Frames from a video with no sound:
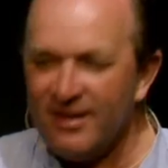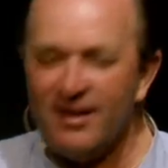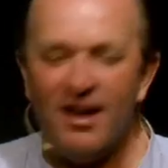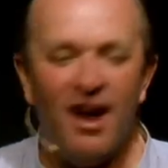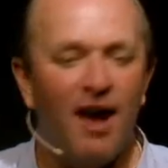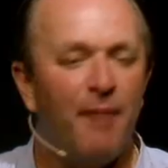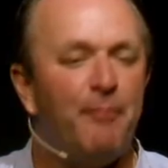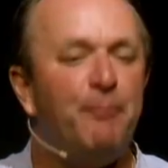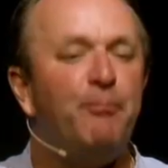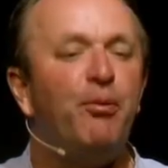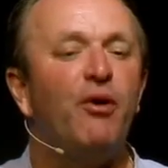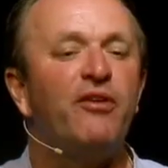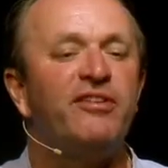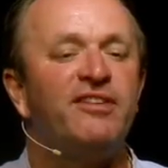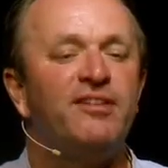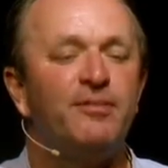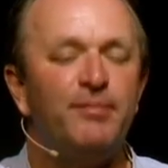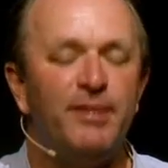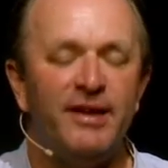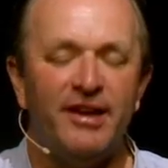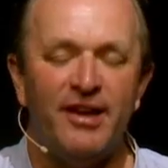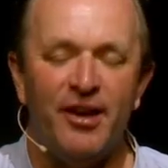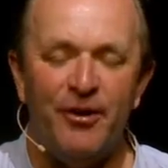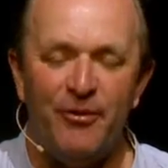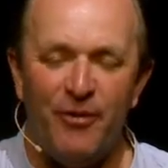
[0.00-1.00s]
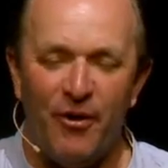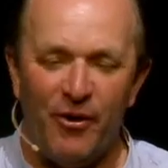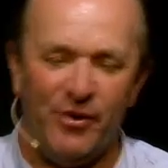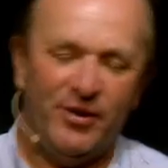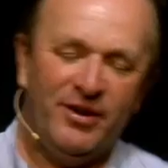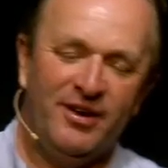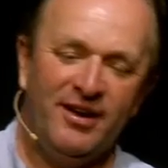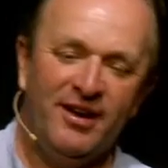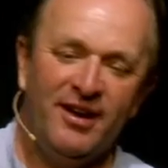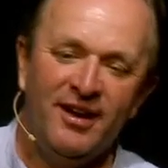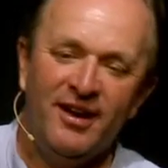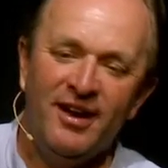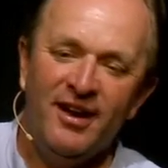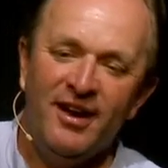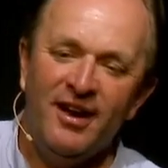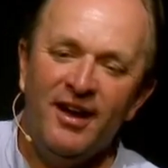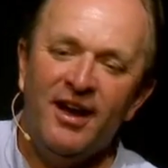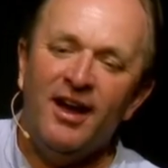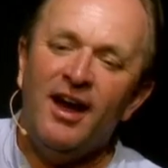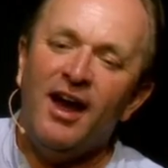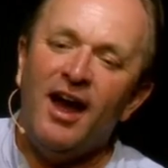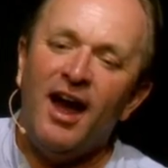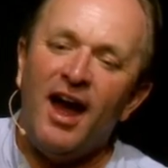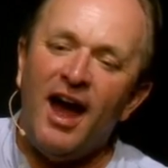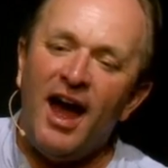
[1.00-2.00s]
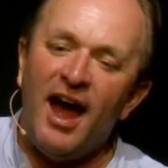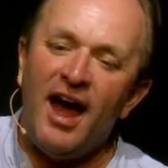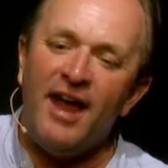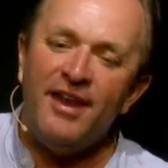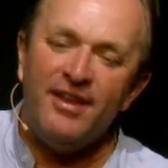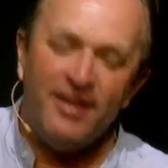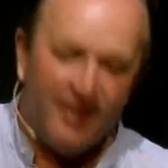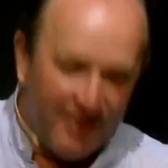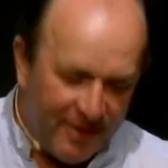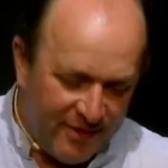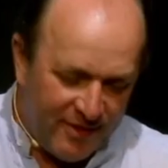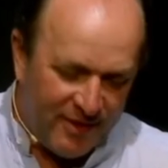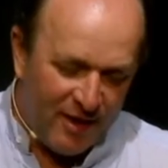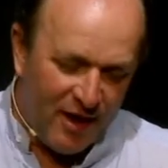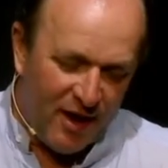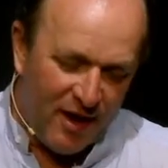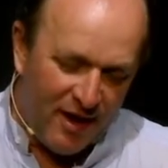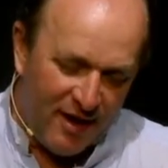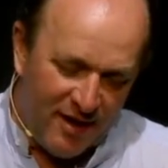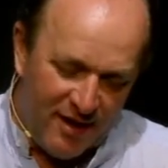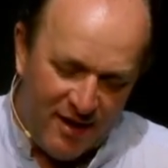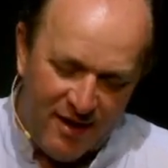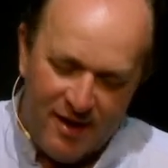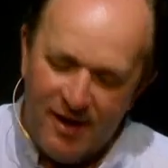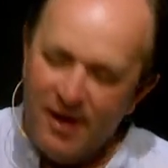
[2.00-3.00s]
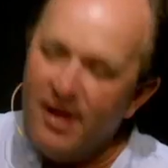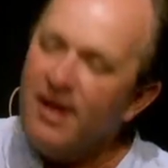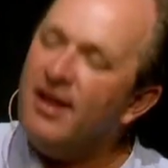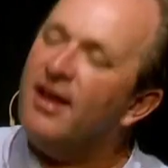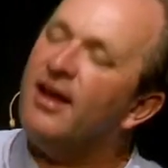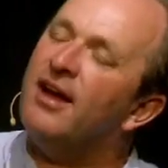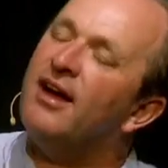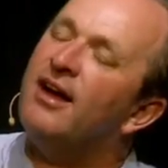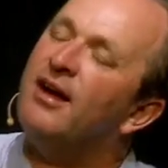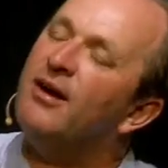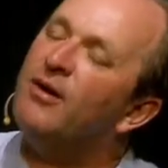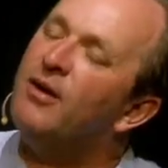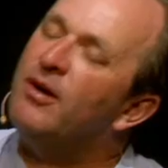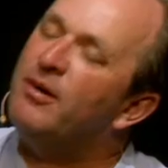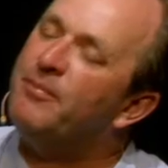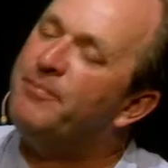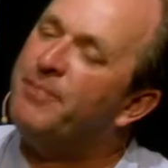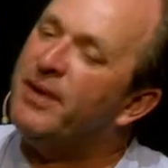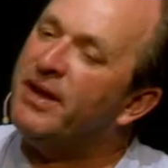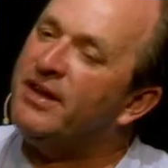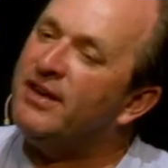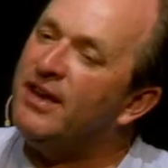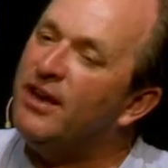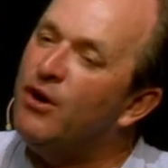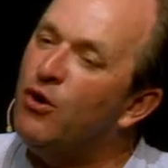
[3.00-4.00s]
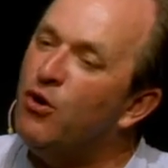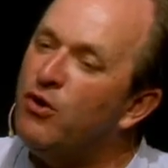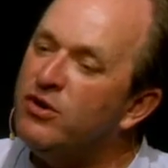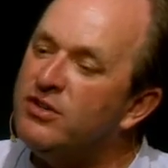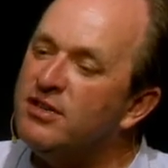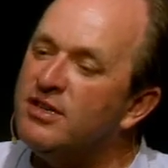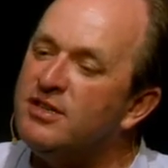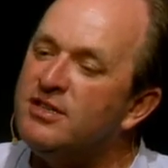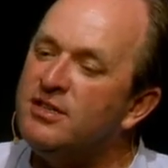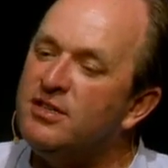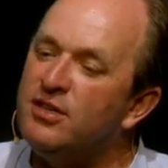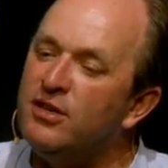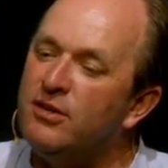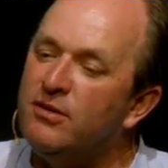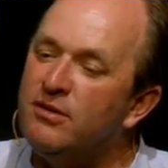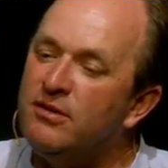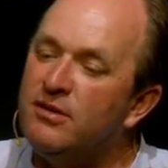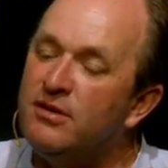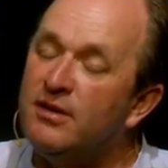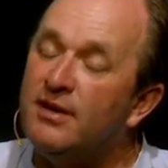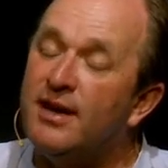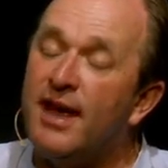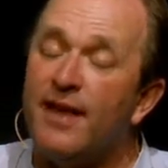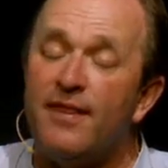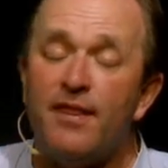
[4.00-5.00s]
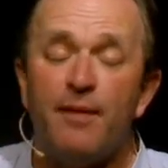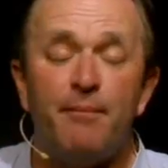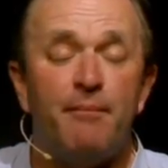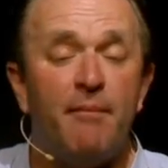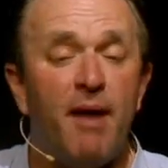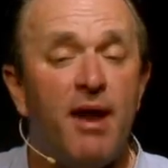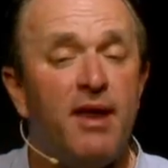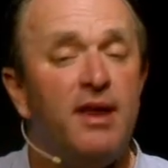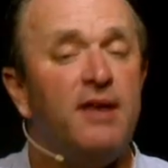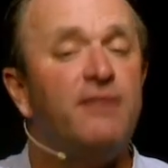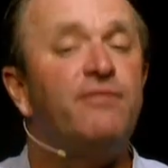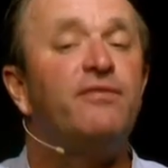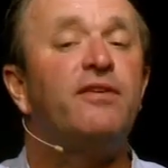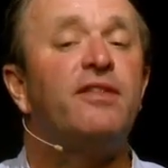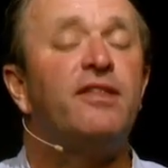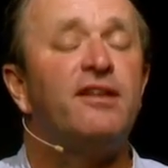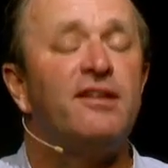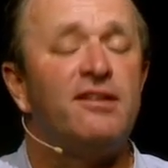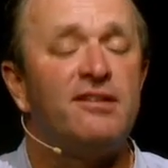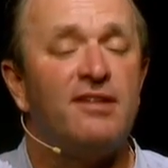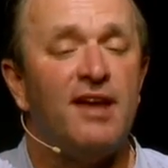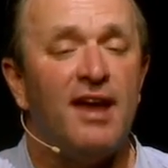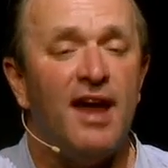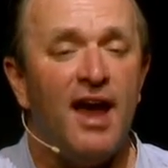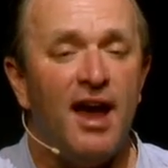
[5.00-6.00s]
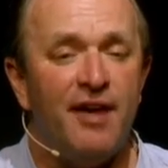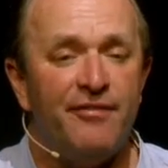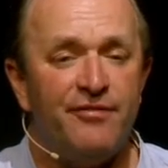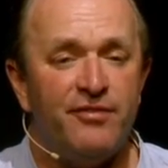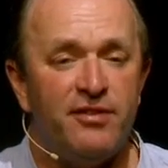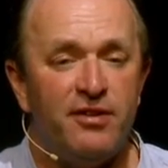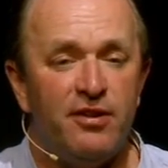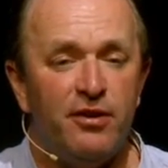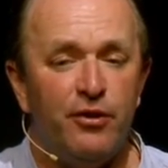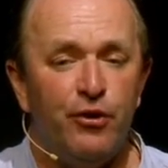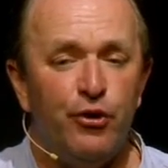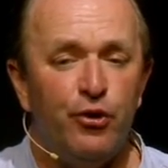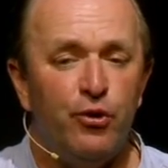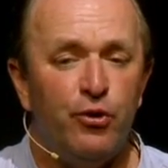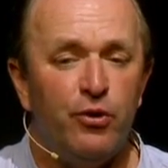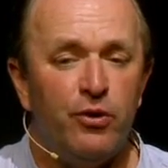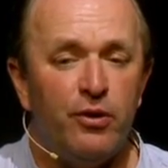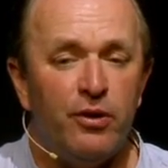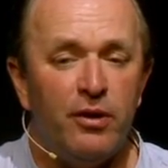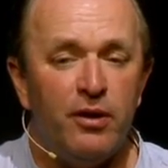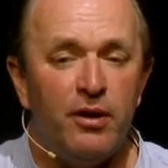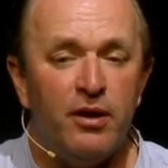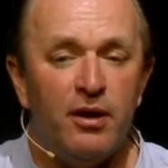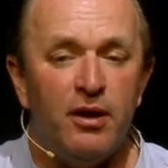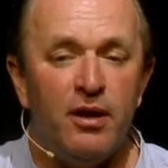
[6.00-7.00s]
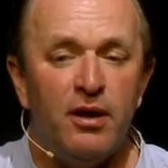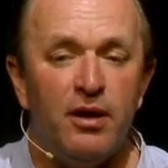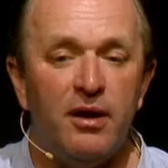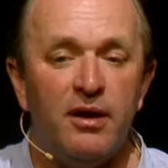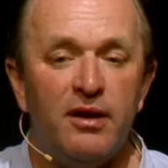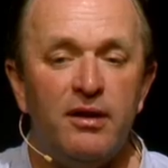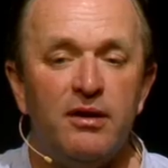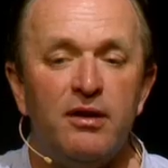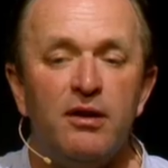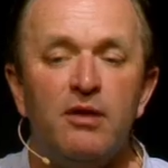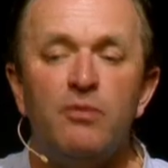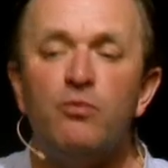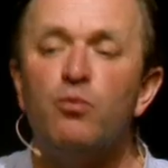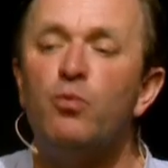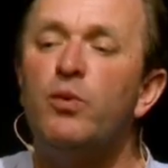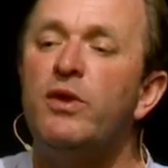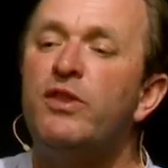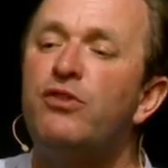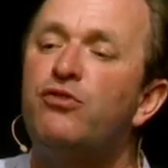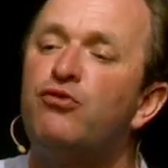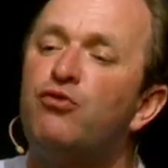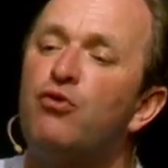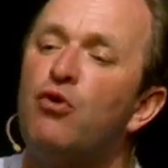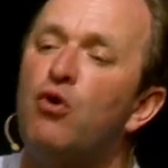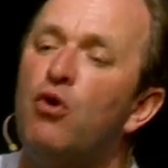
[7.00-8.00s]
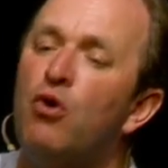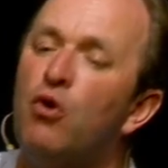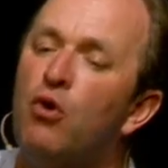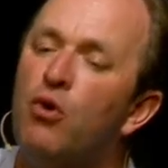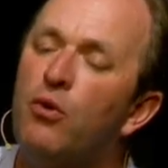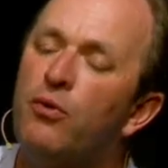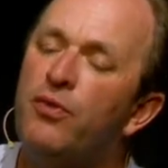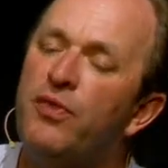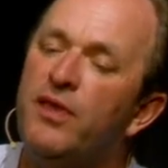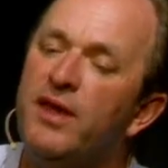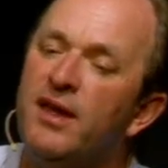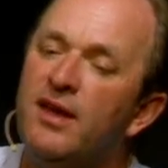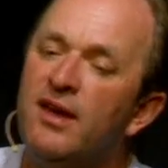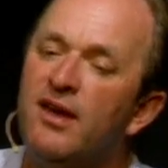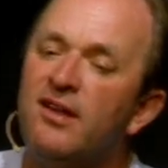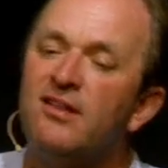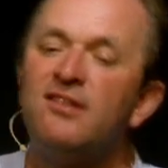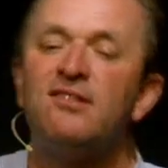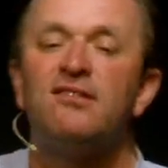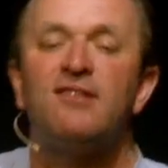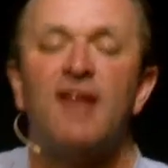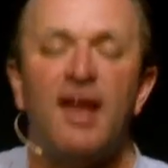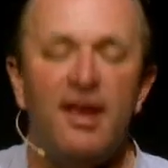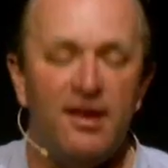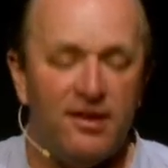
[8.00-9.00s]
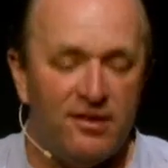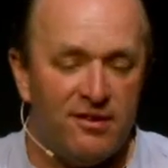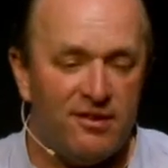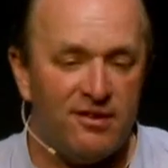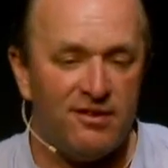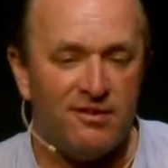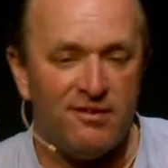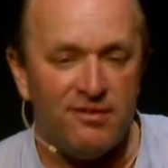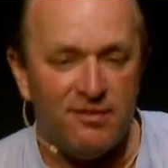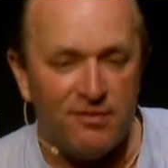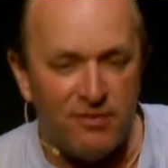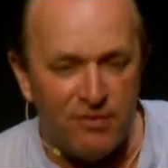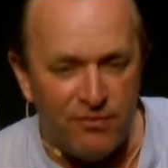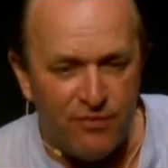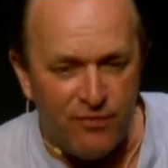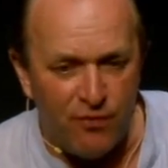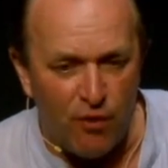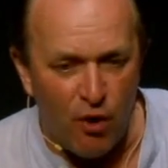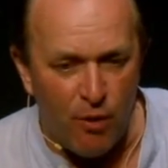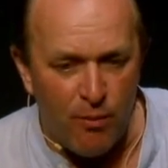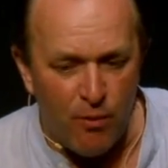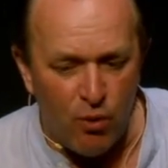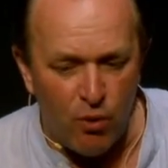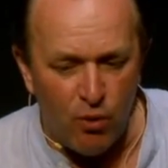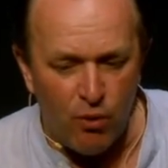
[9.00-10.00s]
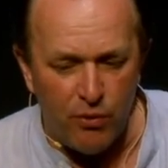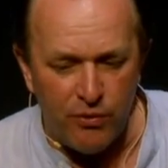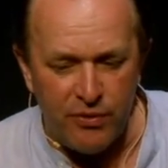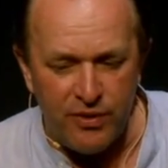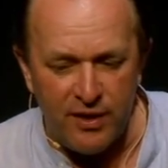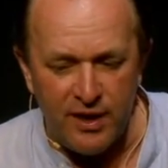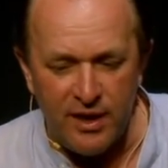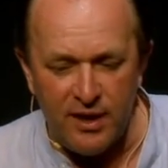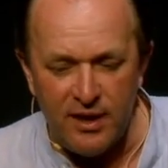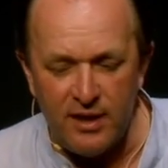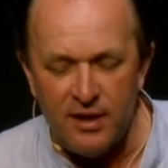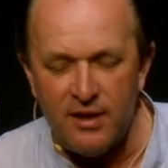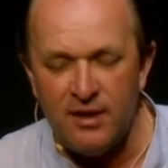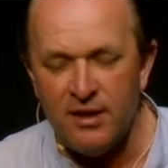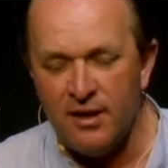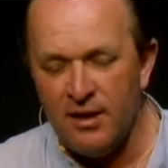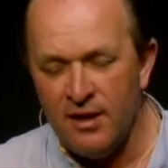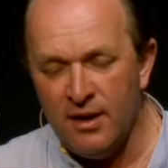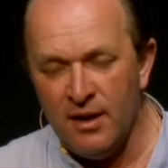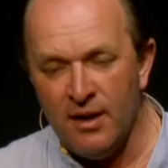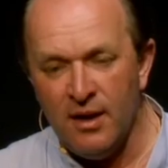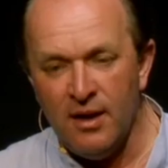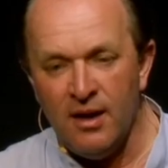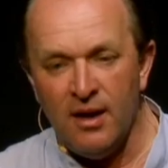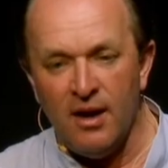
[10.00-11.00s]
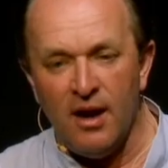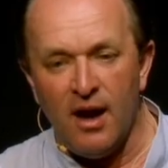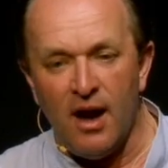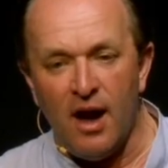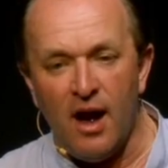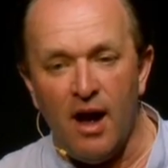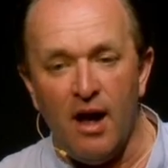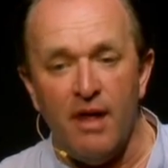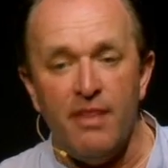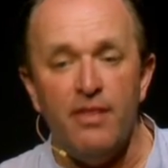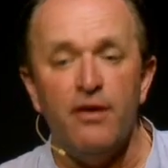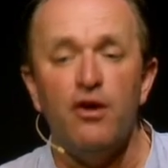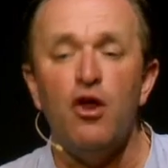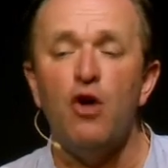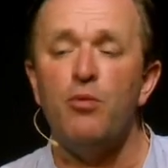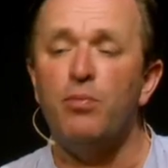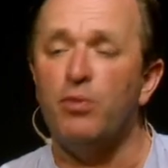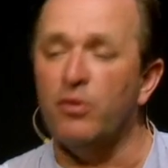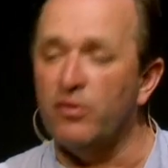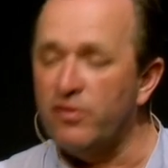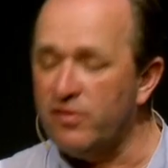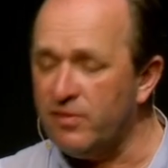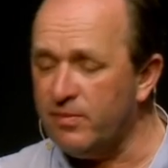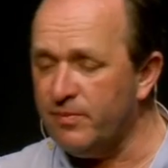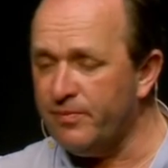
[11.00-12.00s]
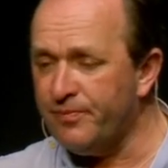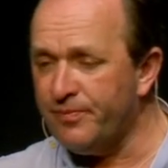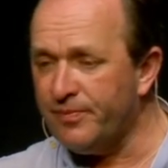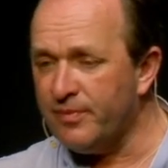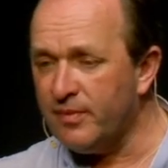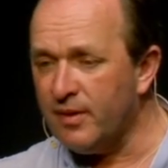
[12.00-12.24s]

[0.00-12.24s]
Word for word: Can't possibly go wrong. And, but in order to get the money for this, they have to withdraw the estates from all the, uh, the nobles.